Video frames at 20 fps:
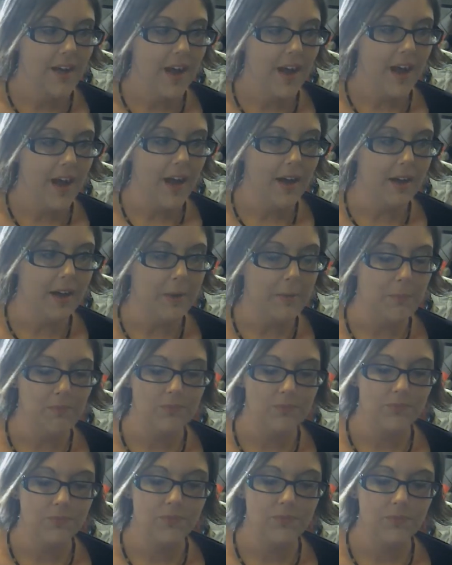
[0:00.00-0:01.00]
Um,
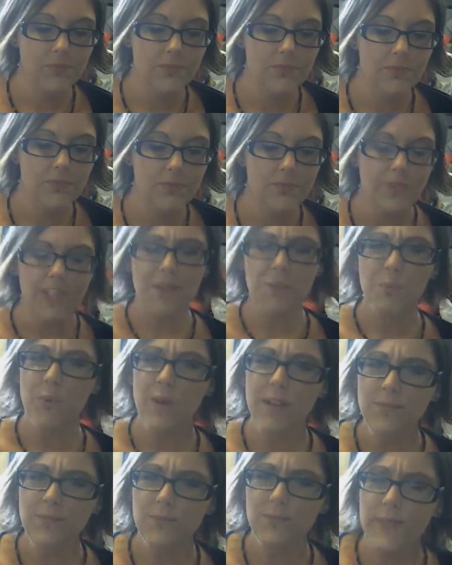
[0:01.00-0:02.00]
in
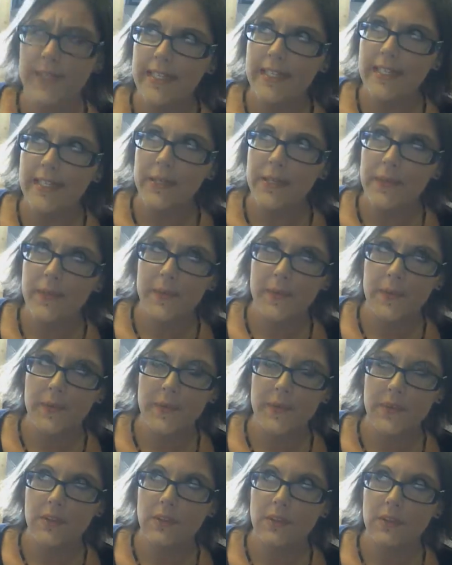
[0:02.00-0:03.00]
one video
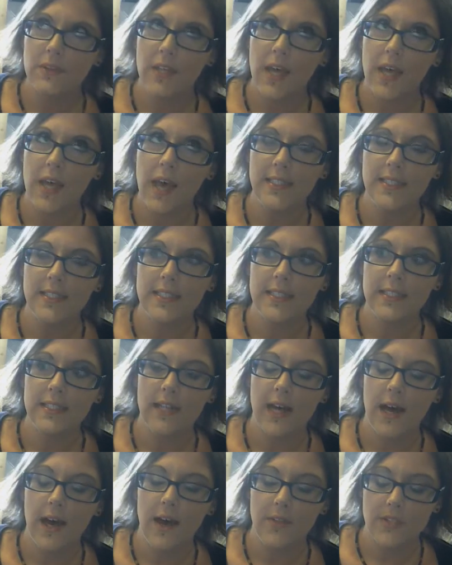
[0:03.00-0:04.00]
that I did
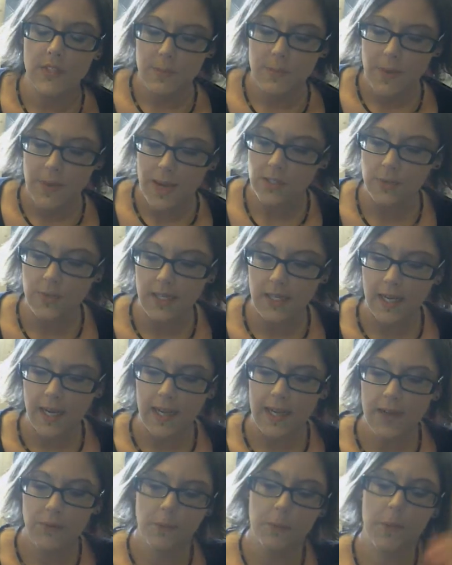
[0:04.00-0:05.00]
uh, this past week, I
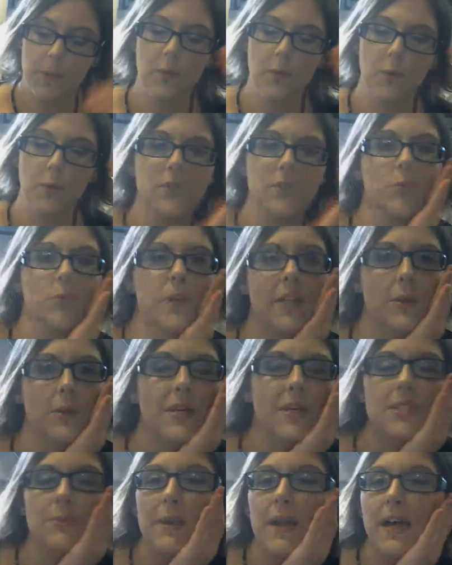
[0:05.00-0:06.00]
can't remember which one it
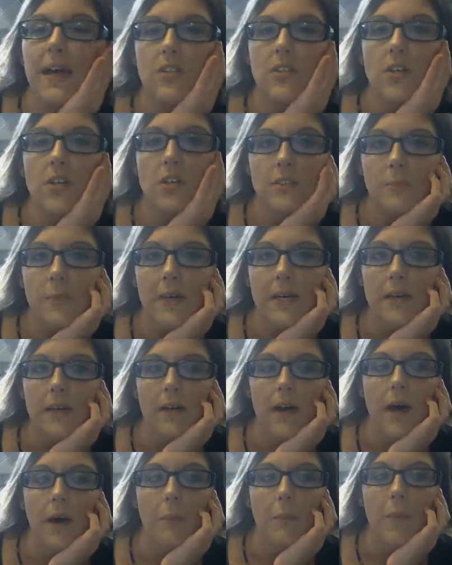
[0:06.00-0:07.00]
was, but I talked
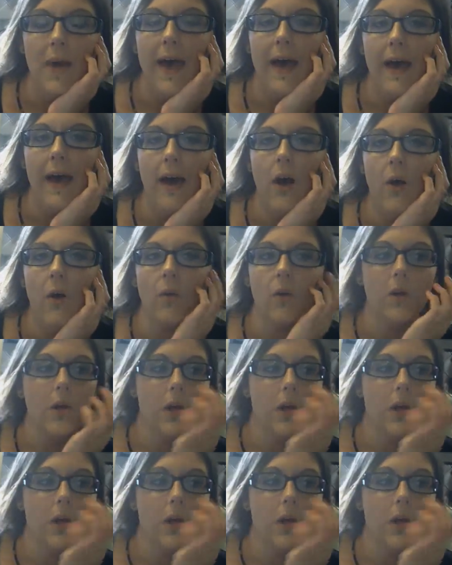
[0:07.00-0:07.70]
about um, how